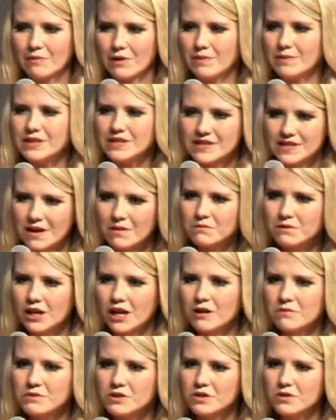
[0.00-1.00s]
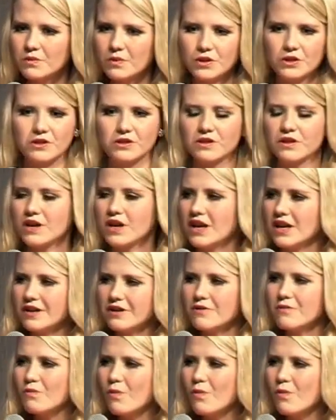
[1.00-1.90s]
I mean, sometimes you'll wonder, you know,